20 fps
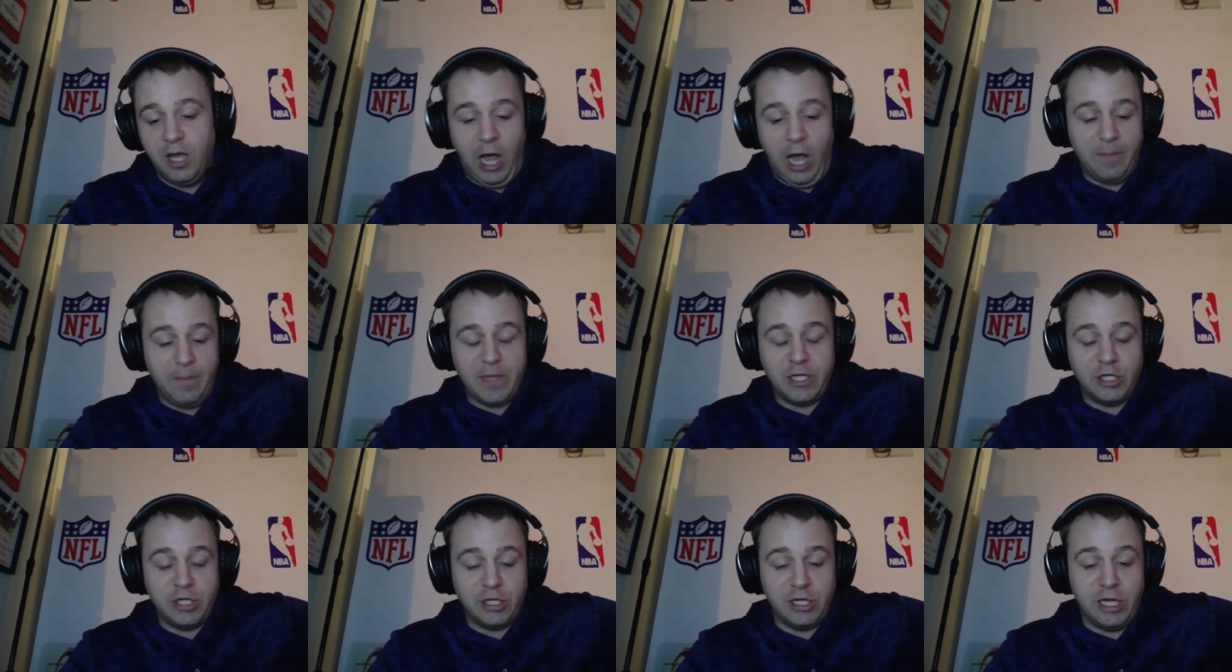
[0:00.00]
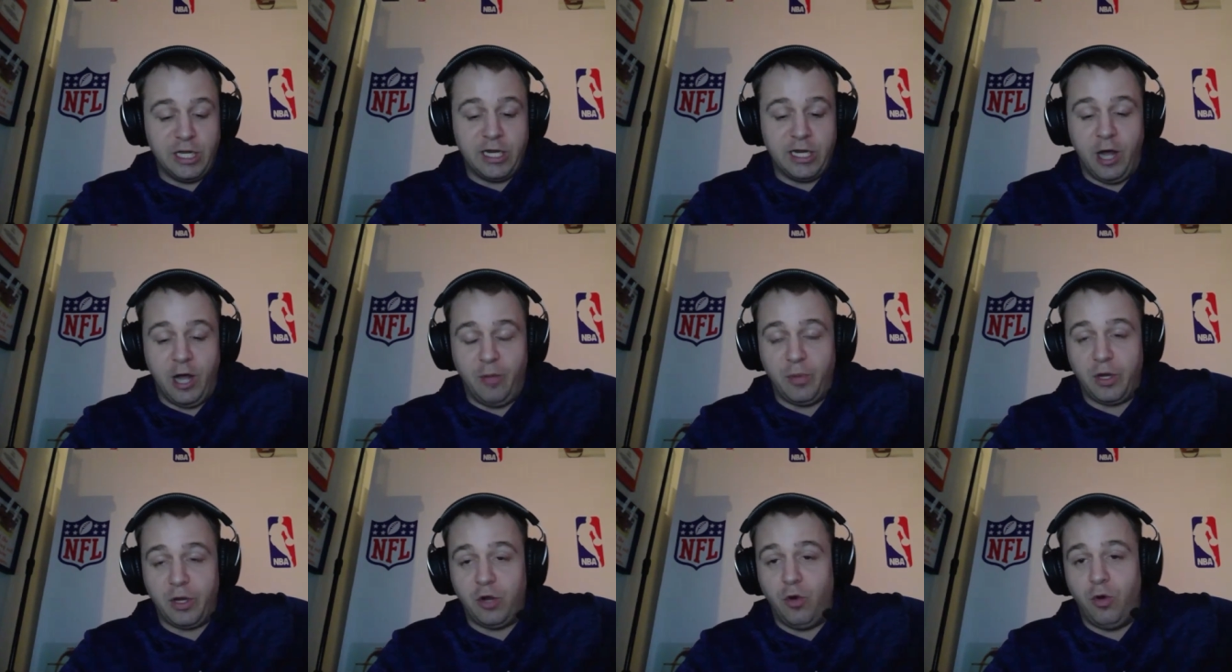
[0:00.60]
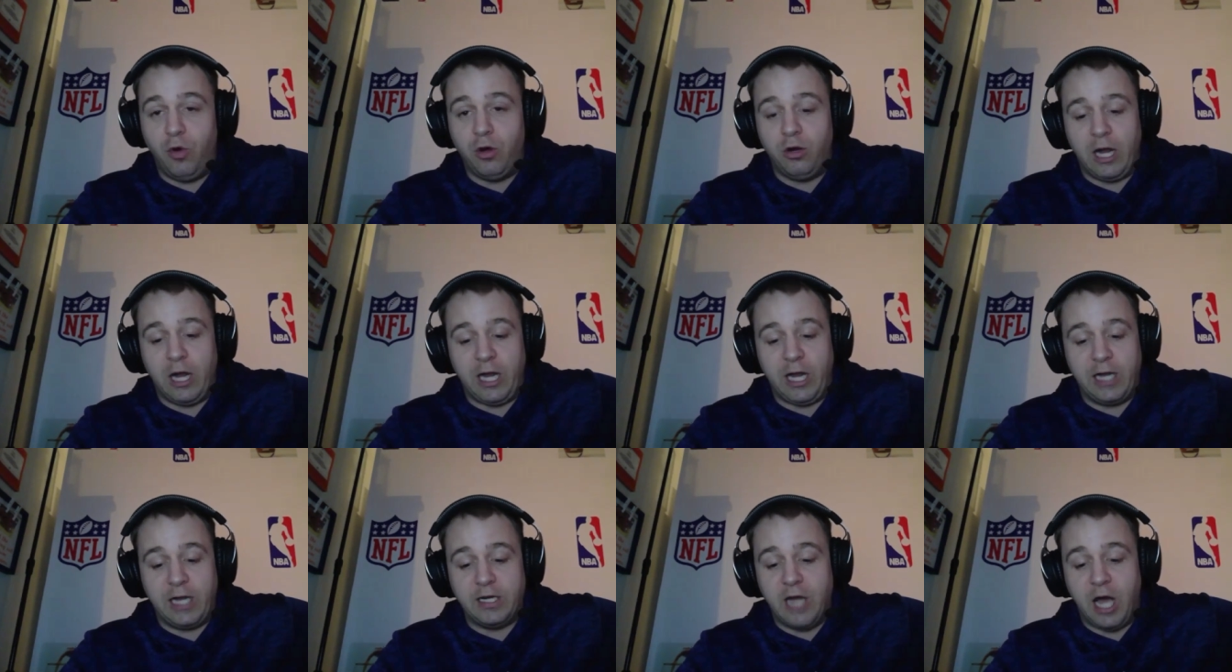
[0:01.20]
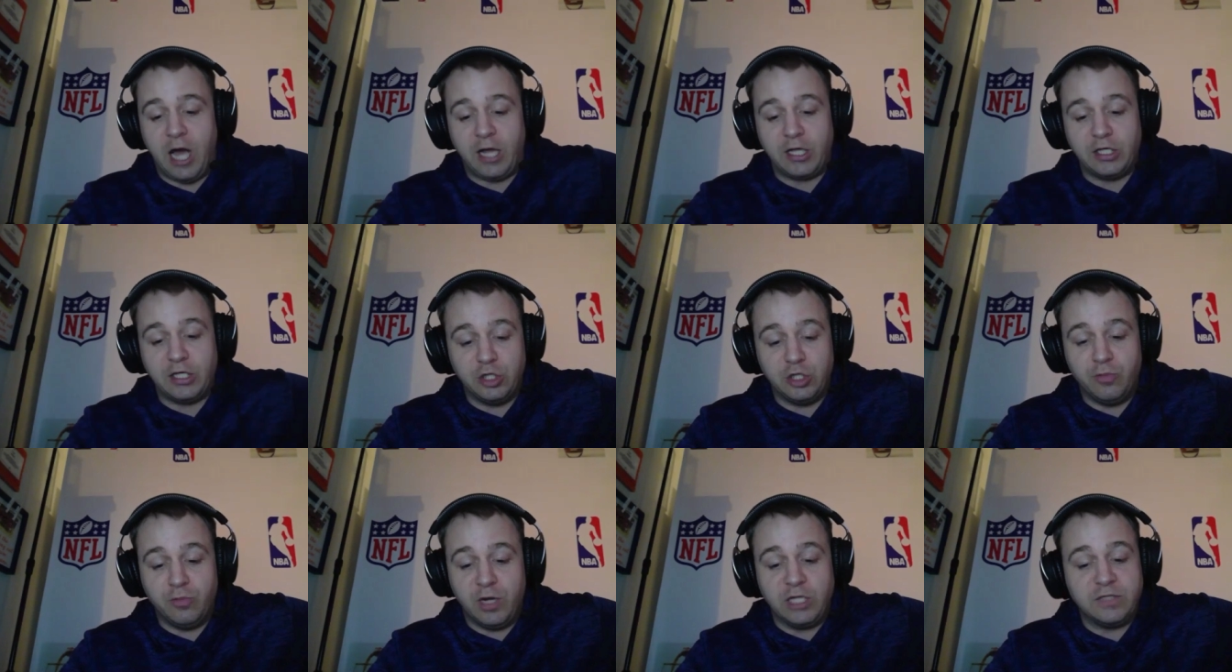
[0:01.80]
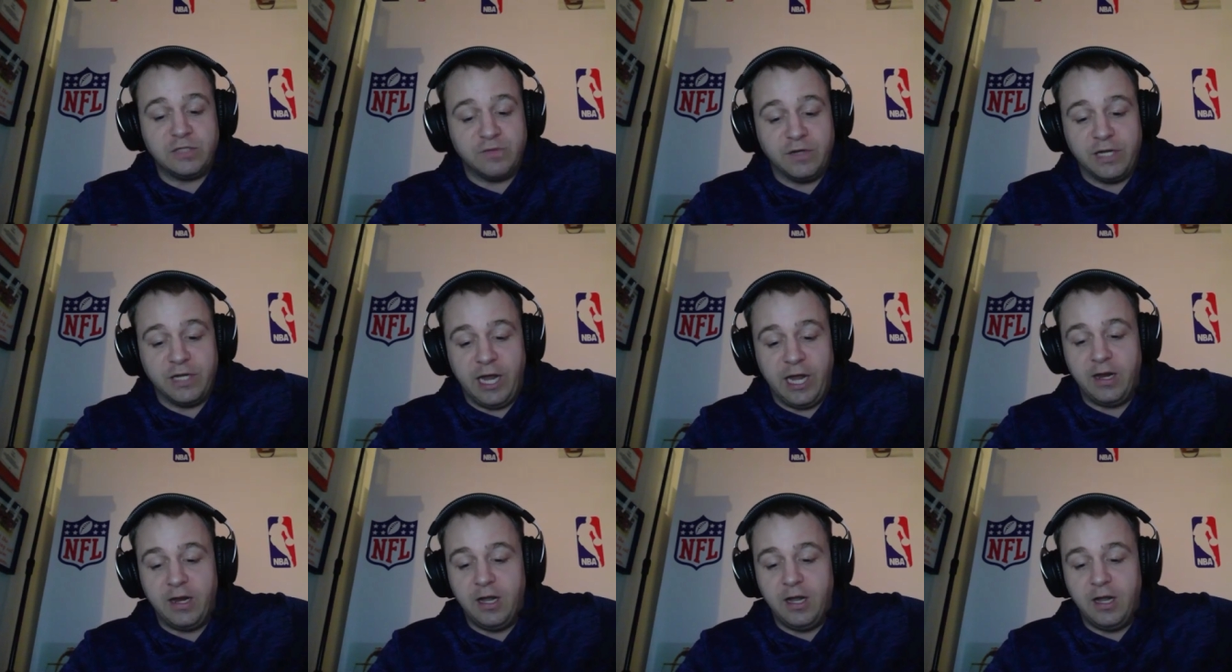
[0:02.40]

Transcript: I mean, you needed help at corner. I can't knock you too much for that.